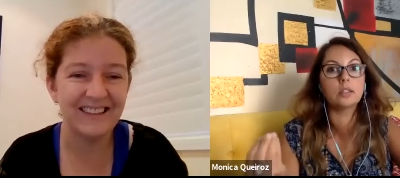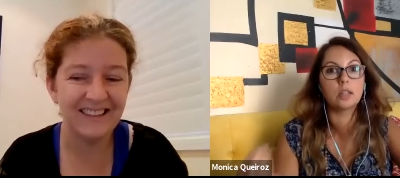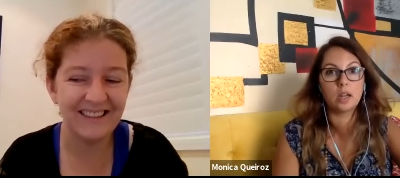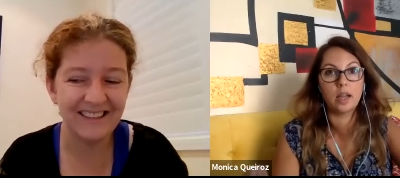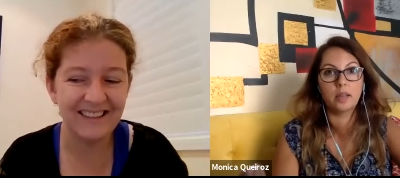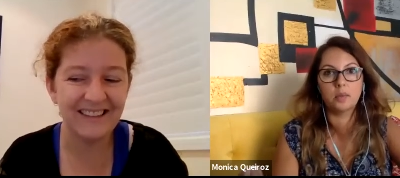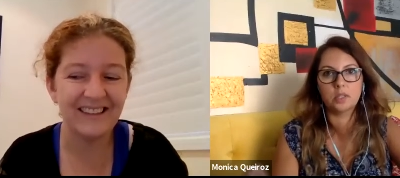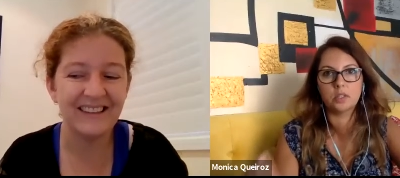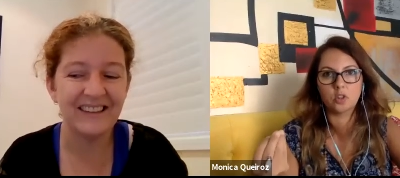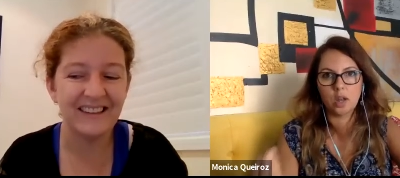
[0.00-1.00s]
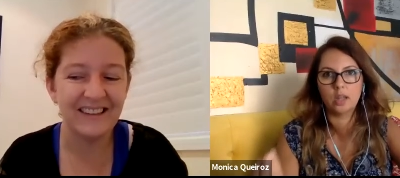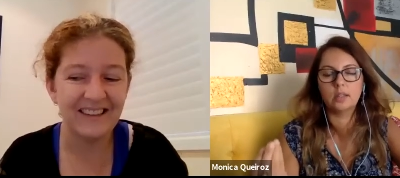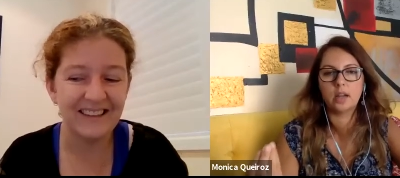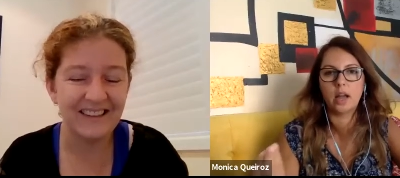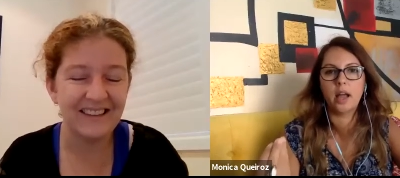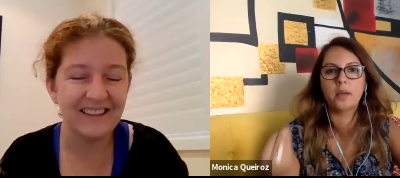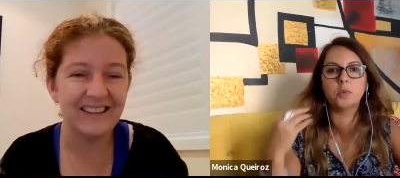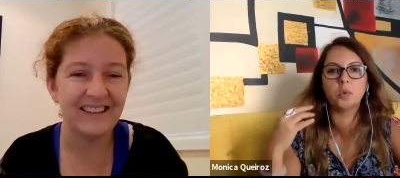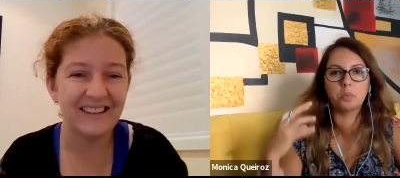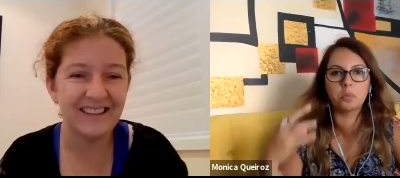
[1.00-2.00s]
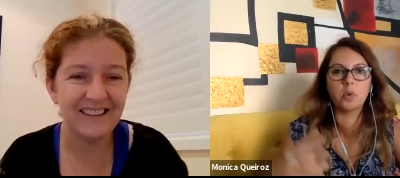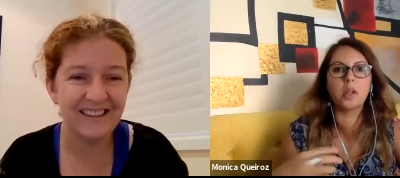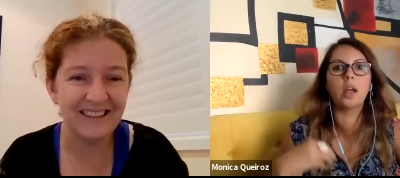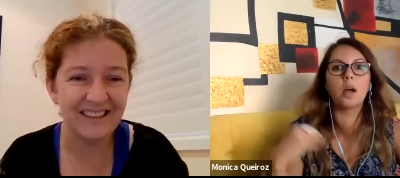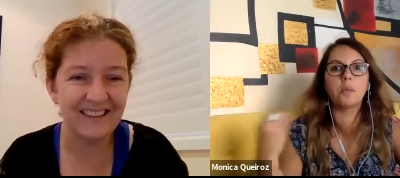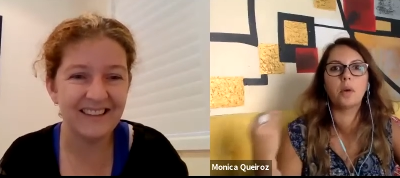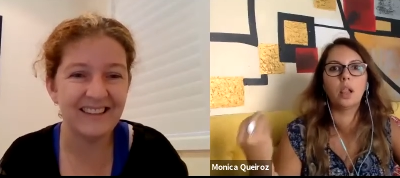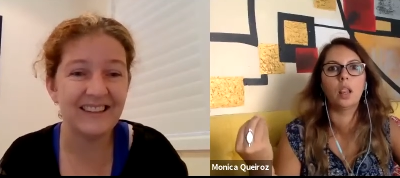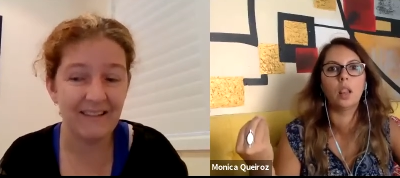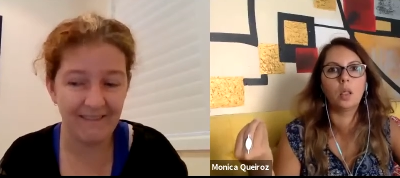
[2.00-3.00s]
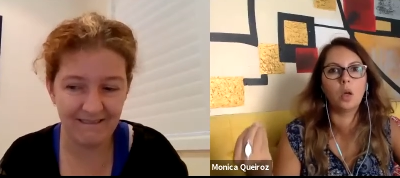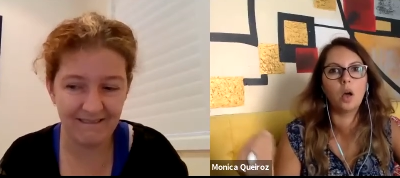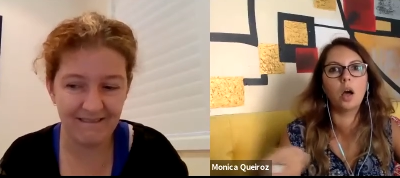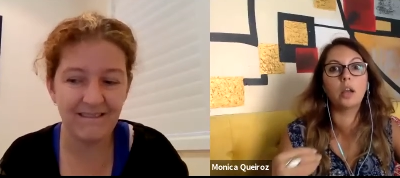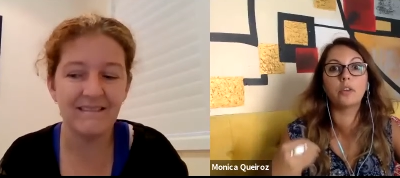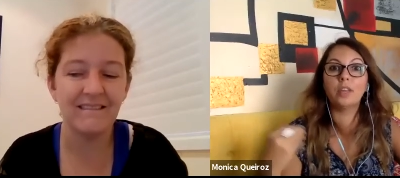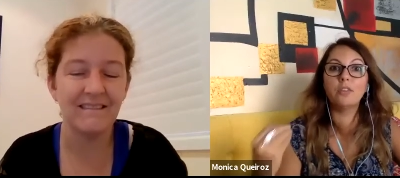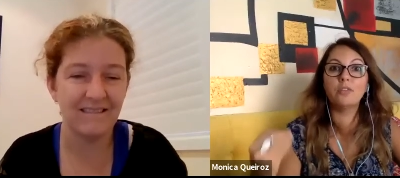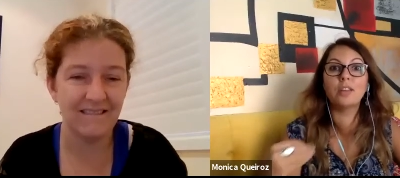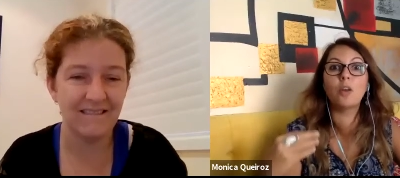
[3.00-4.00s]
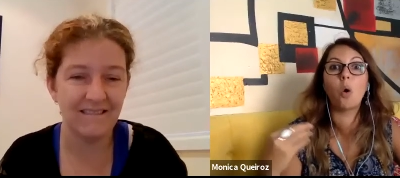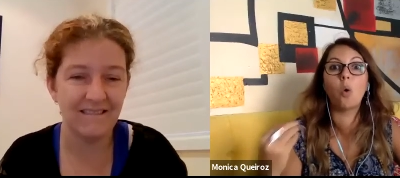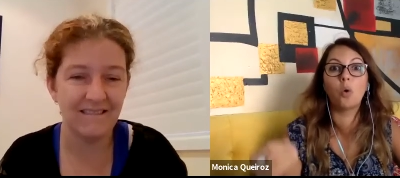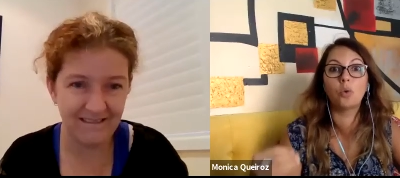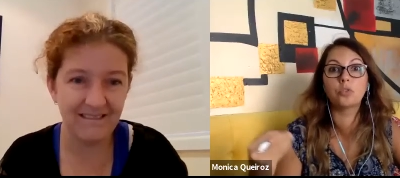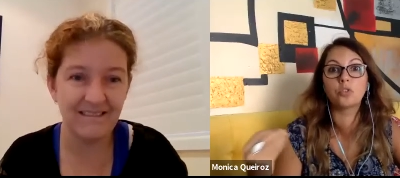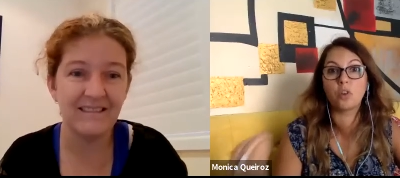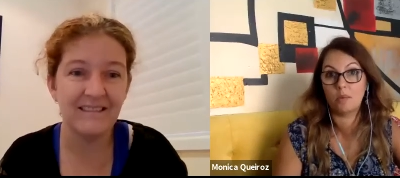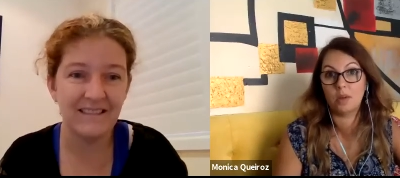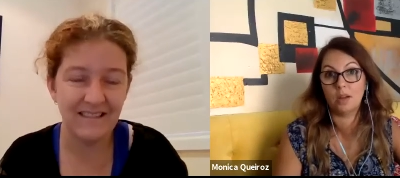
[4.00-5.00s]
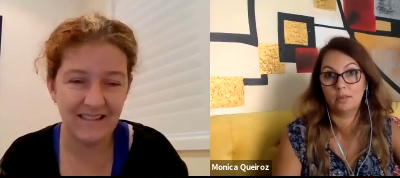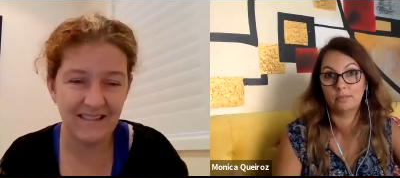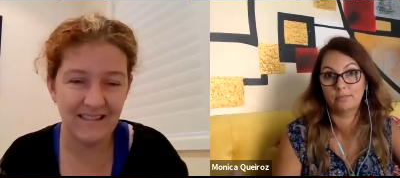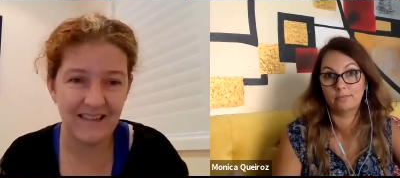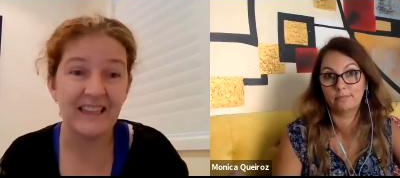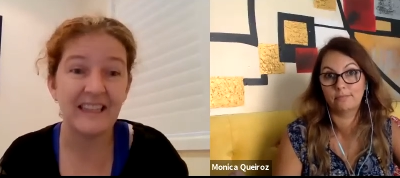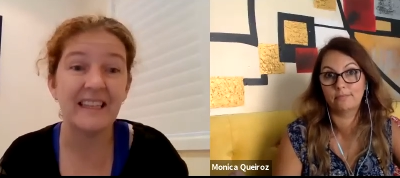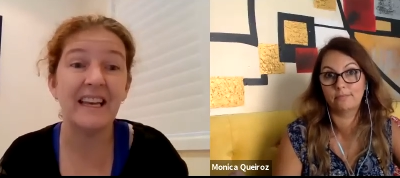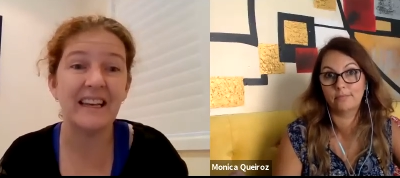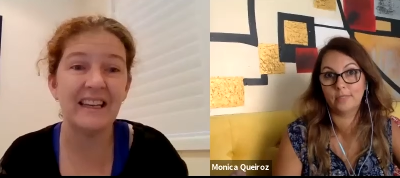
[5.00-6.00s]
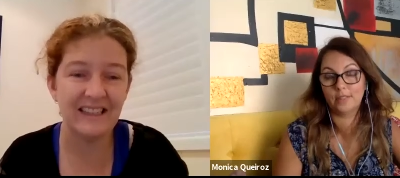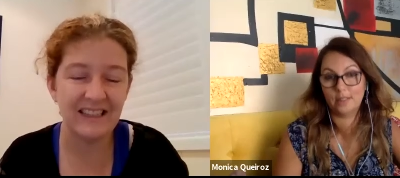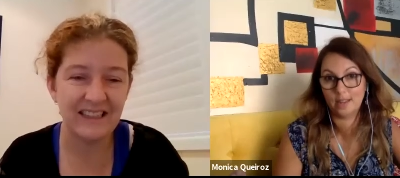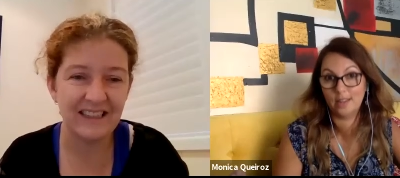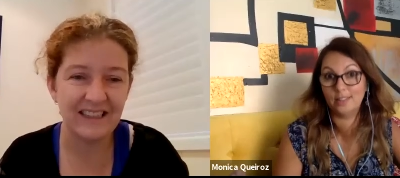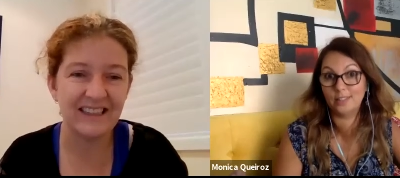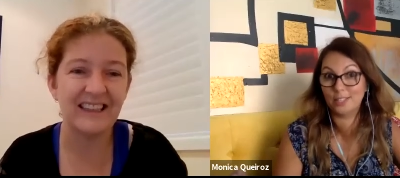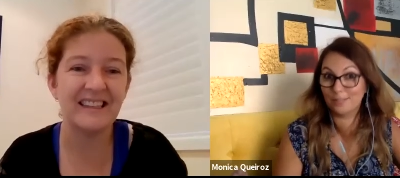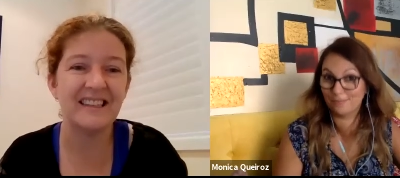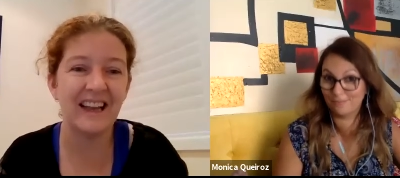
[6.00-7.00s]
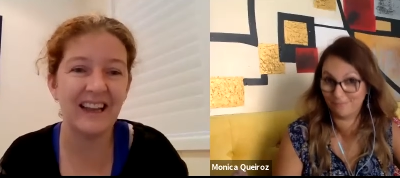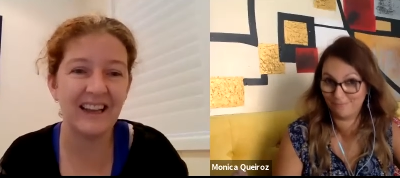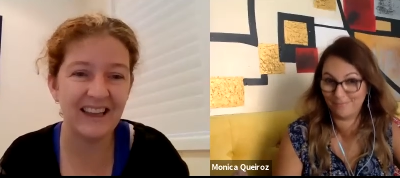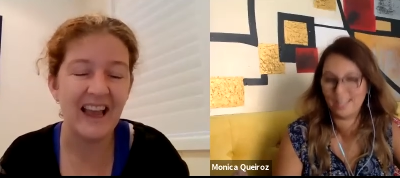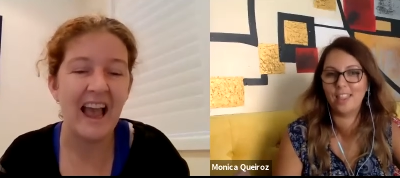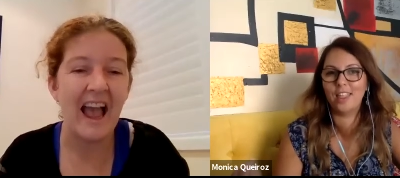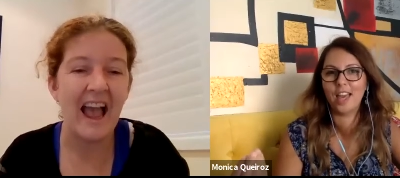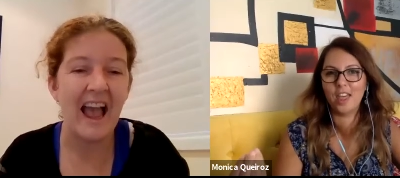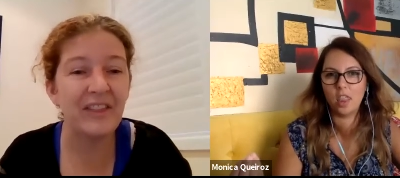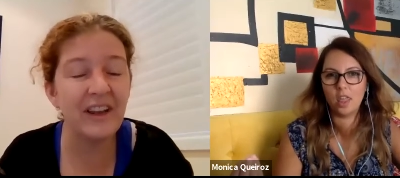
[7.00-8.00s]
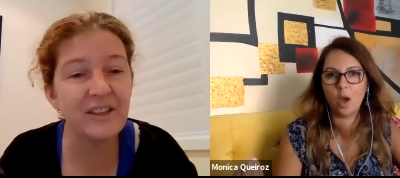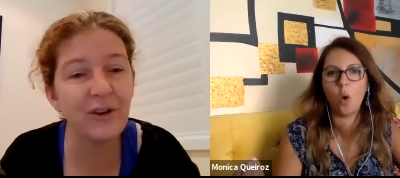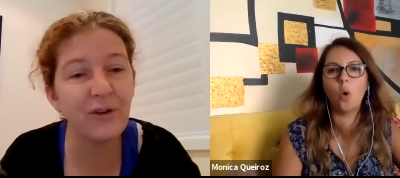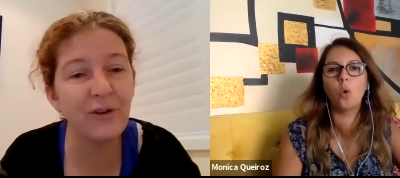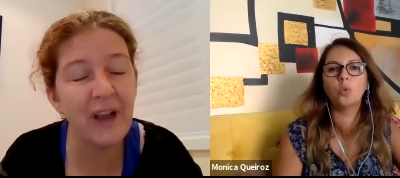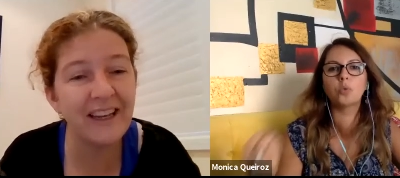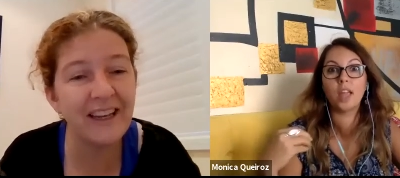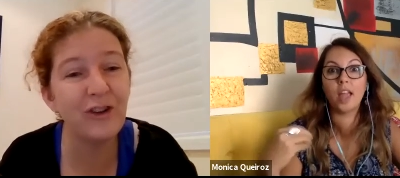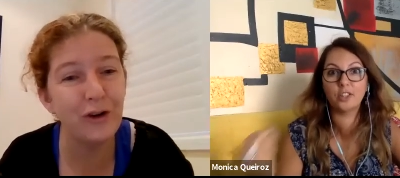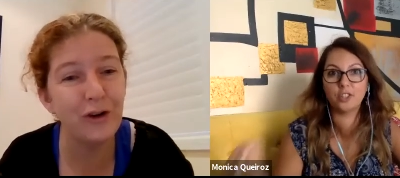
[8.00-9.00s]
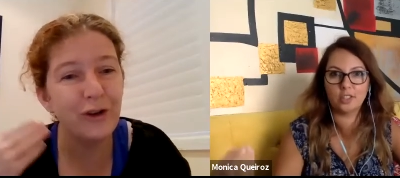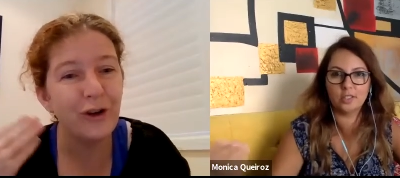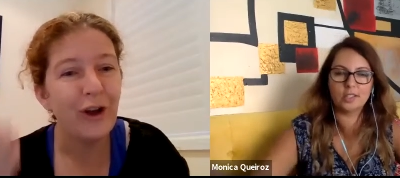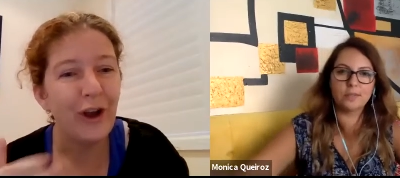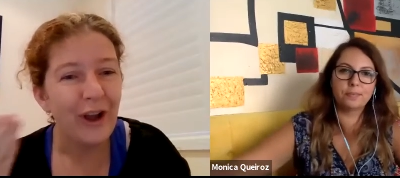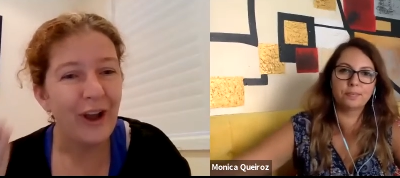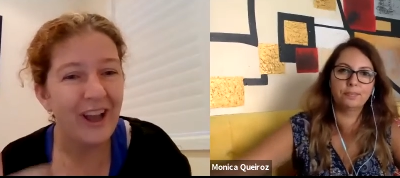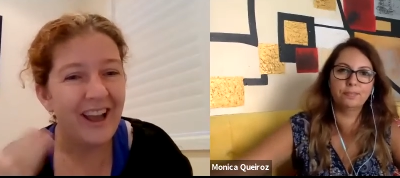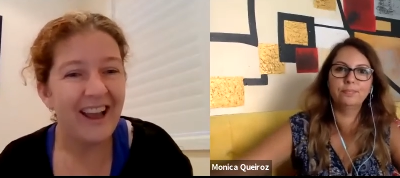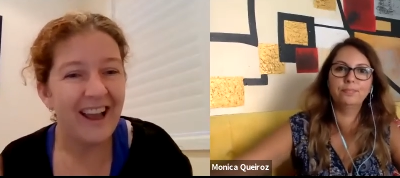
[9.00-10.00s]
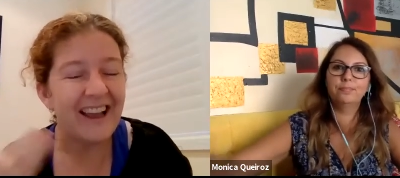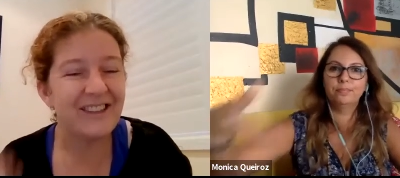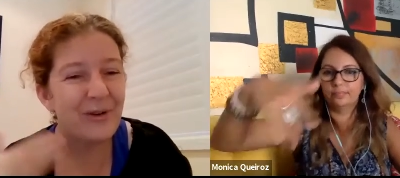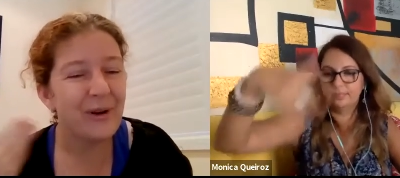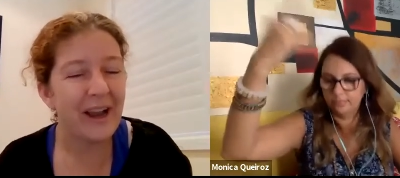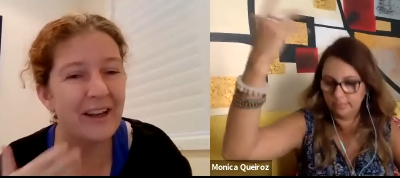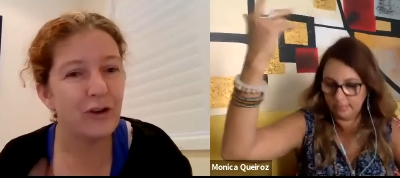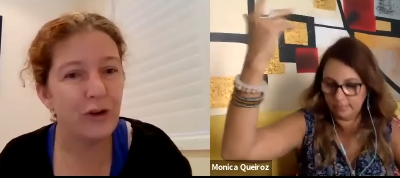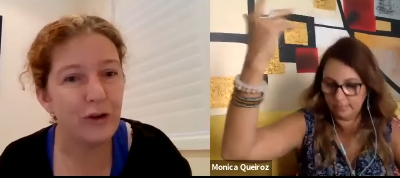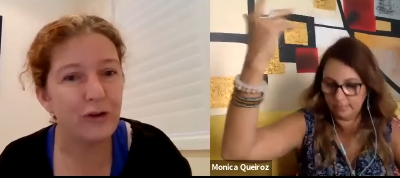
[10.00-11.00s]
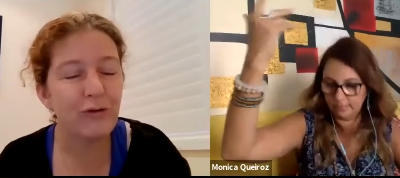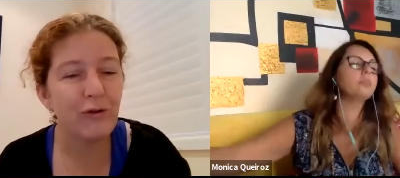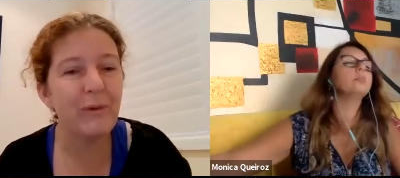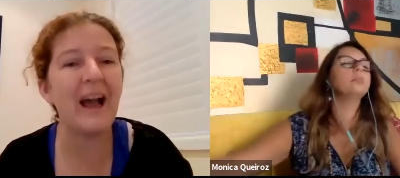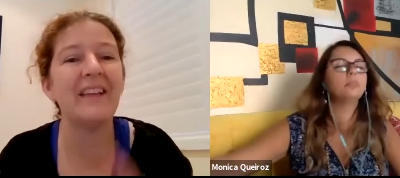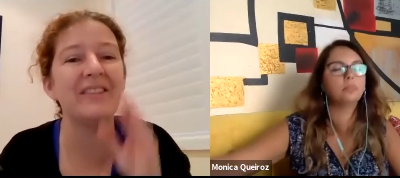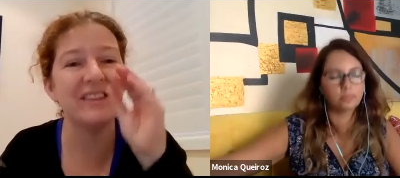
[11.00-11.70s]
Speaker 1: times these trying times will bring up a lot of even old trauma
Speaker 2: yes okay? exactly and, and, then it's creating new it's creating new trauma at